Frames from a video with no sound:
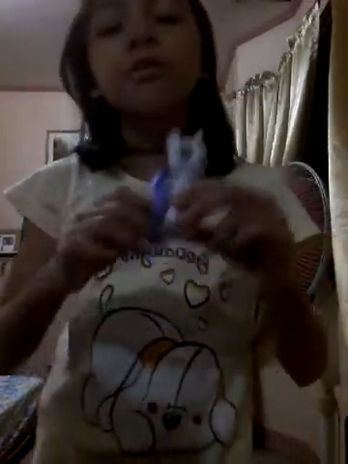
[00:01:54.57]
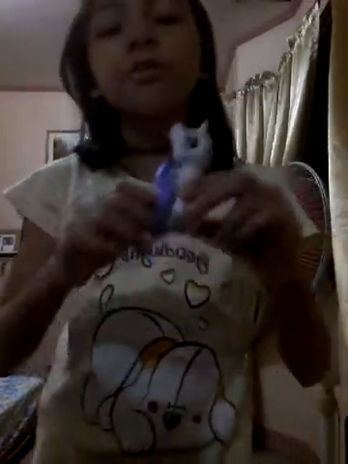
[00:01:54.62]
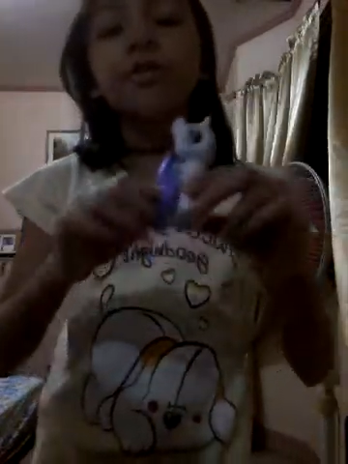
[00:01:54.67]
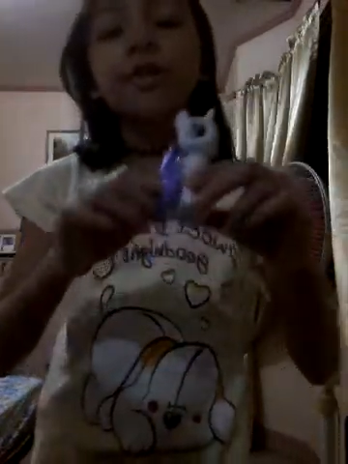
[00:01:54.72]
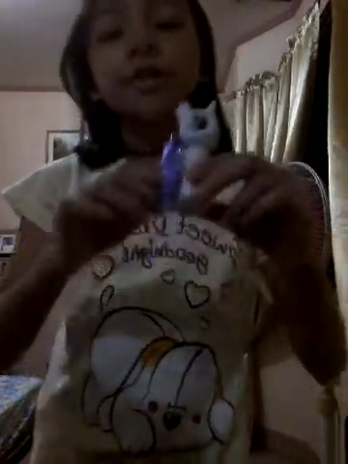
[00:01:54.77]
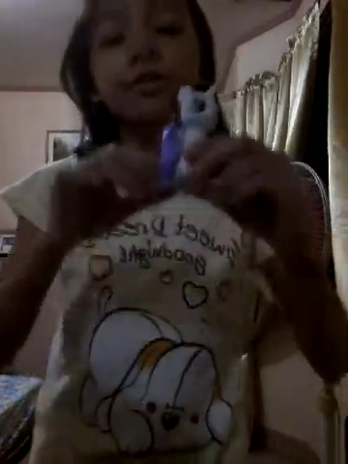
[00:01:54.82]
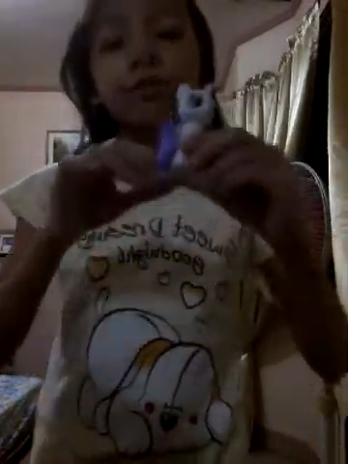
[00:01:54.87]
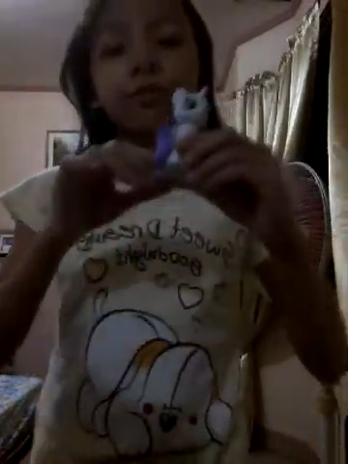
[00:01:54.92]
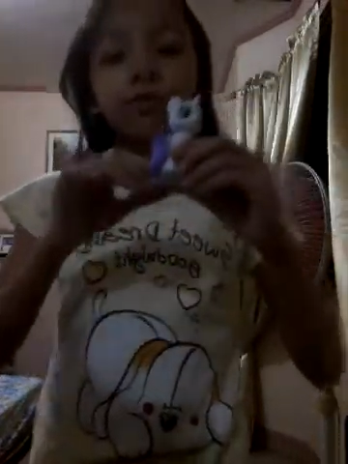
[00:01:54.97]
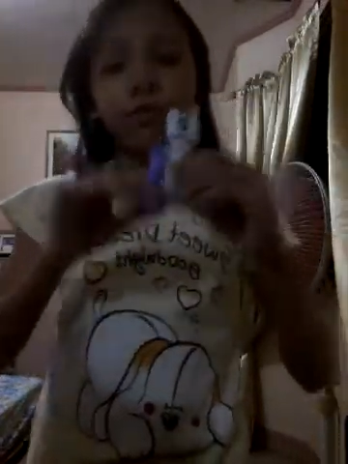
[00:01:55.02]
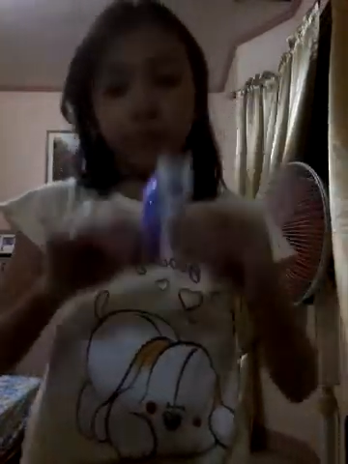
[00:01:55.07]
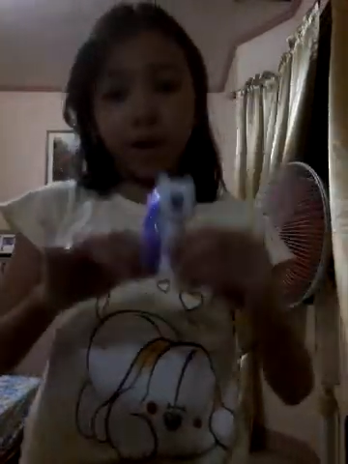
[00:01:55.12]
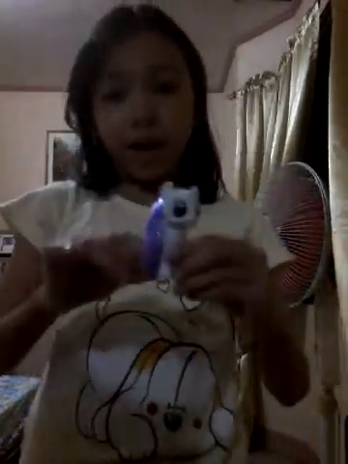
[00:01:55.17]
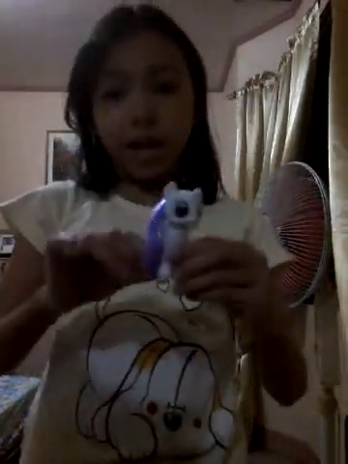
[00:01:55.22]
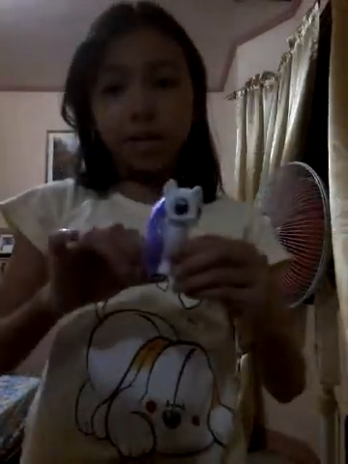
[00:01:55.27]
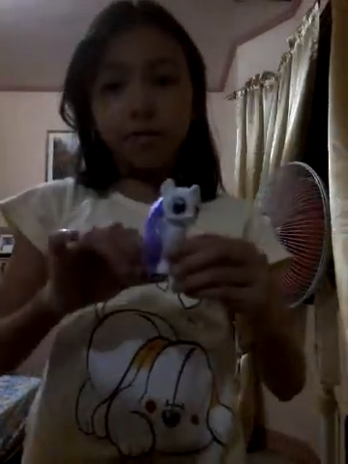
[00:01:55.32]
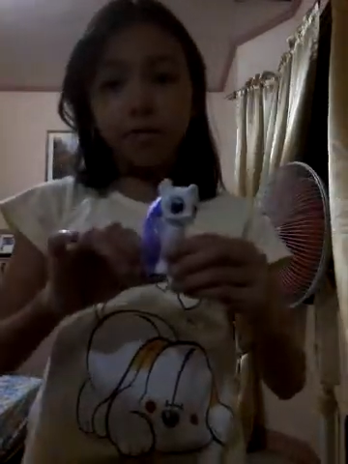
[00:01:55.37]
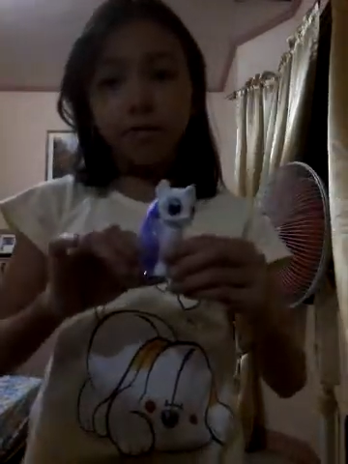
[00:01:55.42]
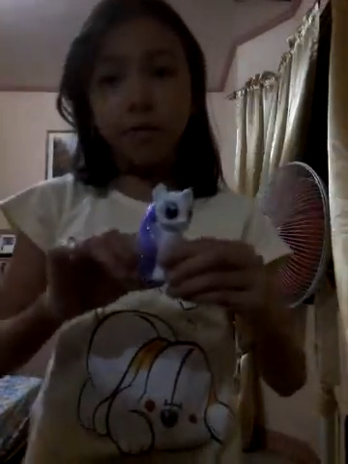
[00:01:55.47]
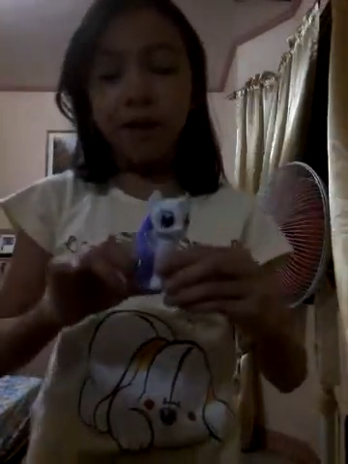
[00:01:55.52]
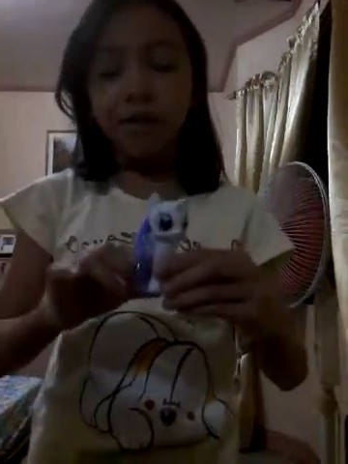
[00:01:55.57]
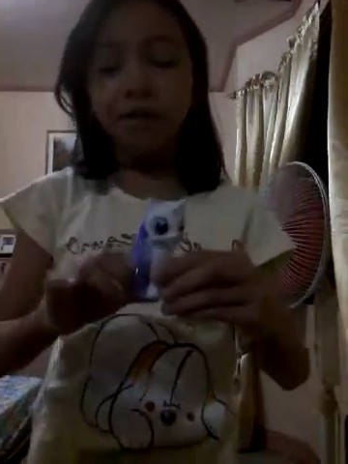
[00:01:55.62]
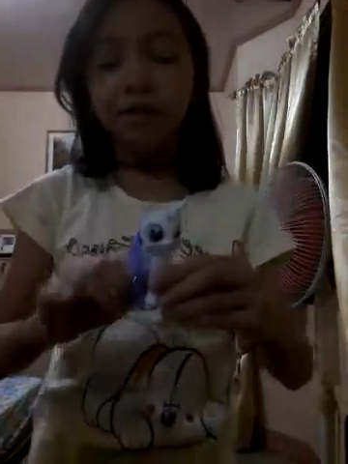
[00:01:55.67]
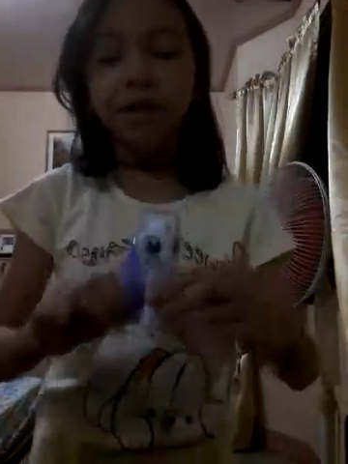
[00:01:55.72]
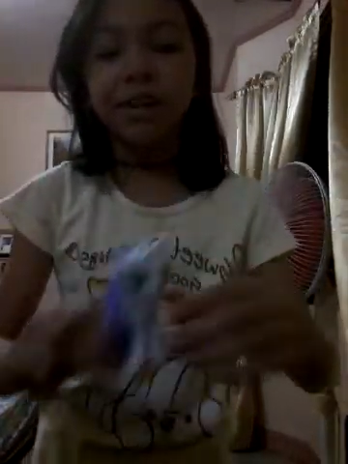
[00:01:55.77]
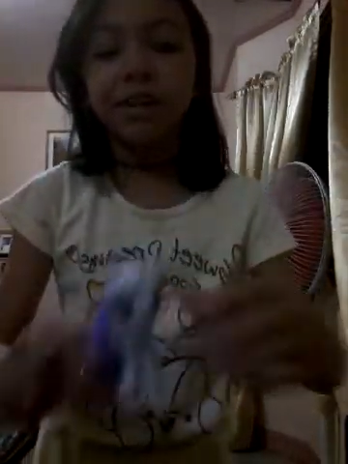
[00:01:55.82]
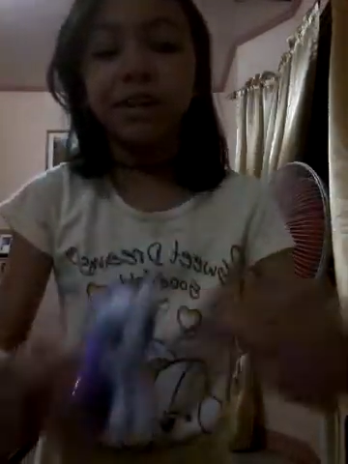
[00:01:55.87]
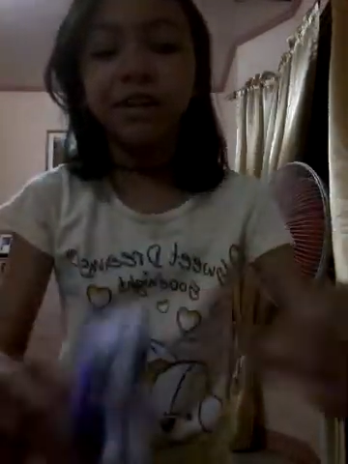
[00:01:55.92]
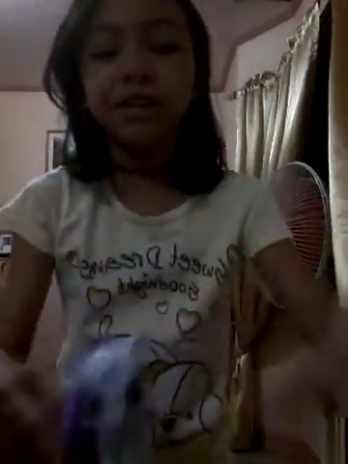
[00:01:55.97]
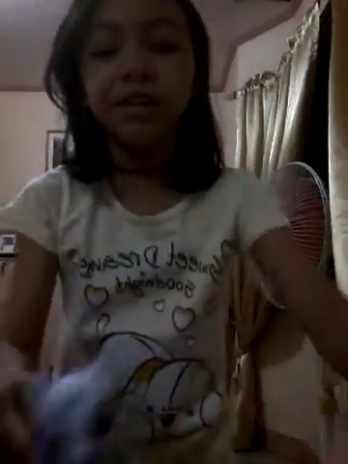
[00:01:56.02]
of this fake
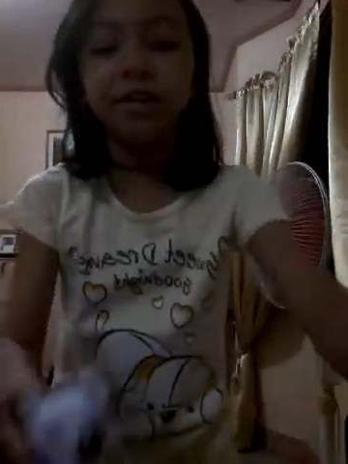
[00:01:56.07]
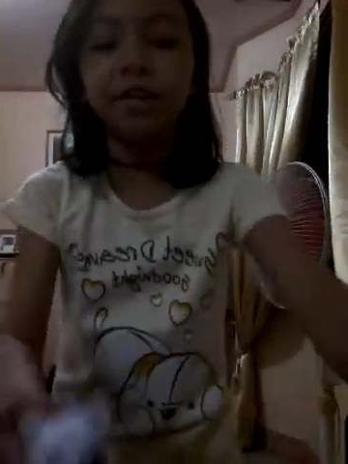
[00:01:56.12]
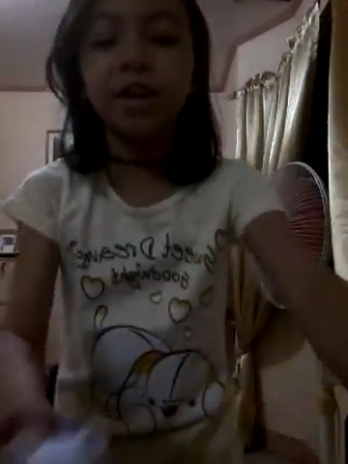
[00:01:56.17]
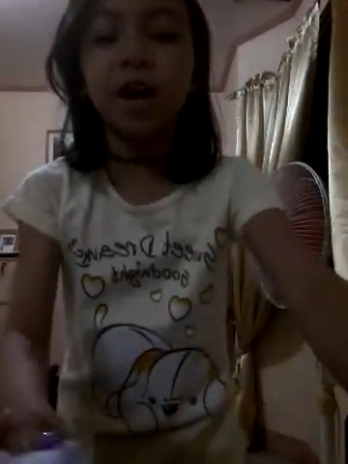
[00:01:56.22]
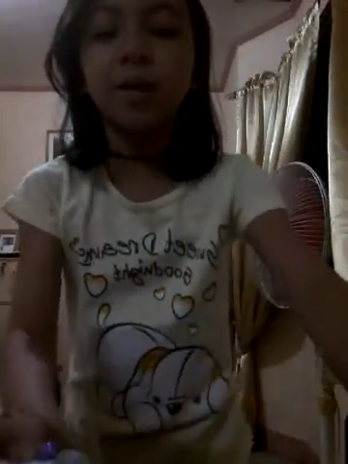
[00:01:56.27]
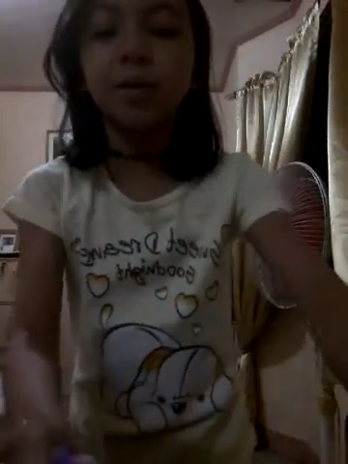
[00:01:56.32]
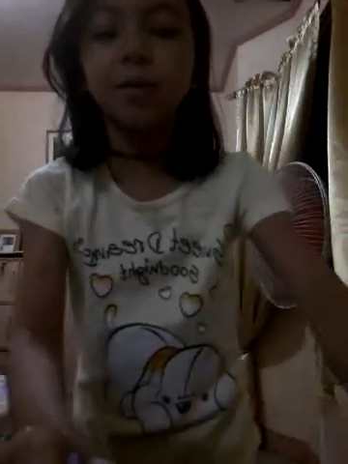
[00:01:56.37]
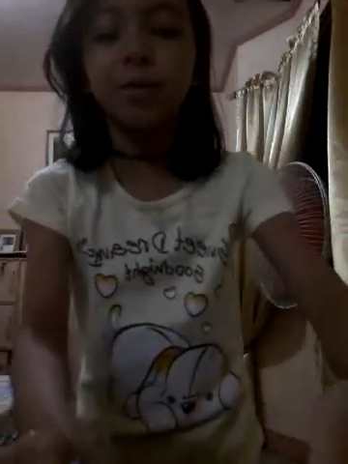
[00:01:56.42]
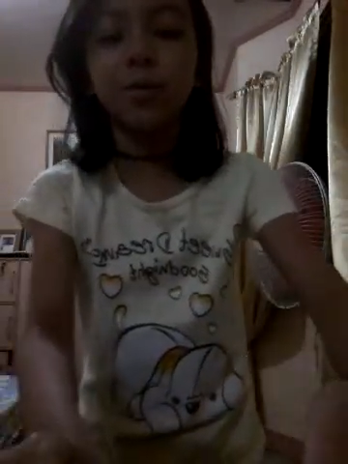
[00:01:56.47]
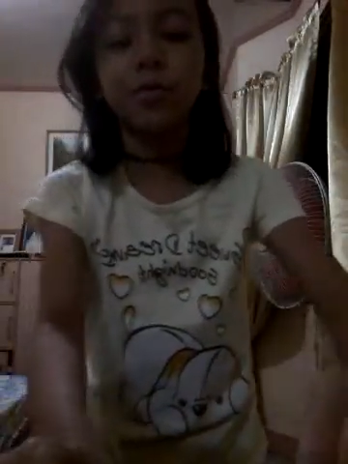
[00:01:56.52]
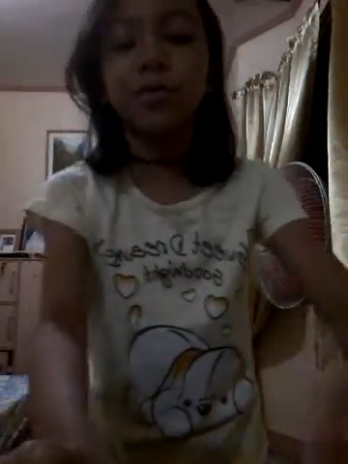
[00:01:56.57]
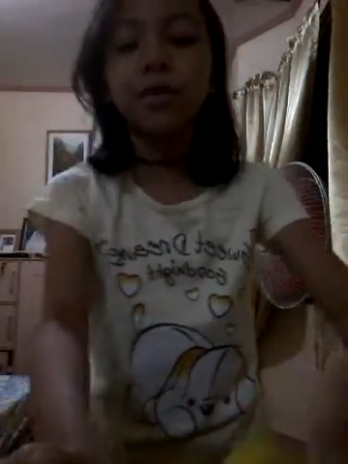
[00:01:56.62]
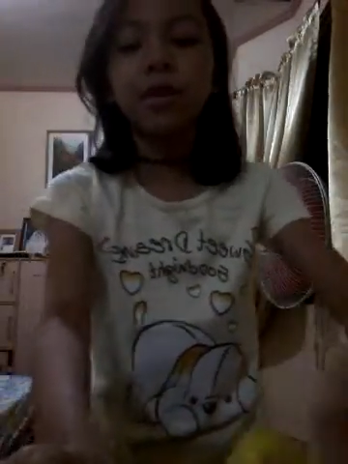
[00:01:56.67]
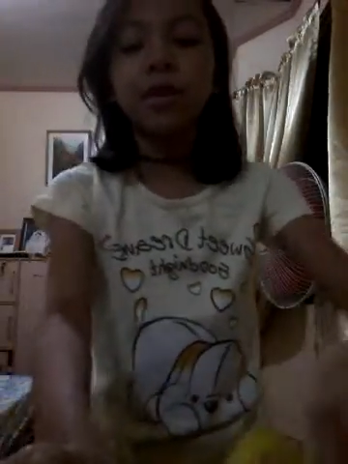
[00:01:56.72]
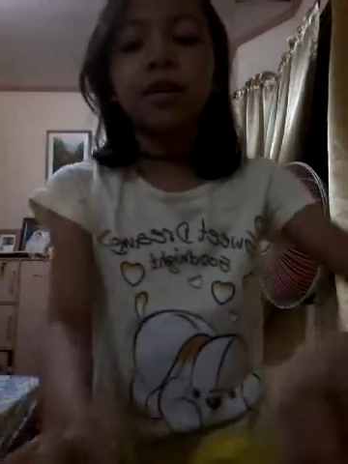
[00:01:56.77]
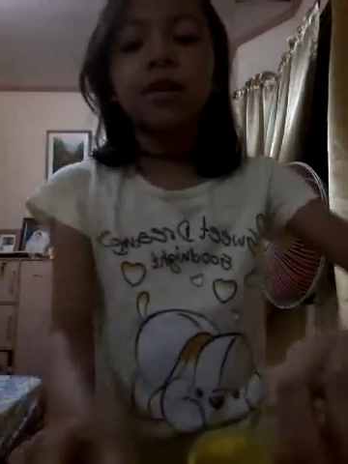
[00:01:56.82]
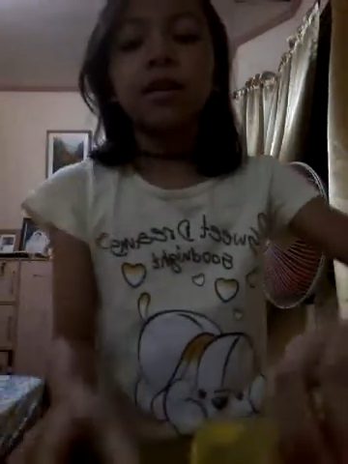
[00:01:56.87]
rarity, it comes with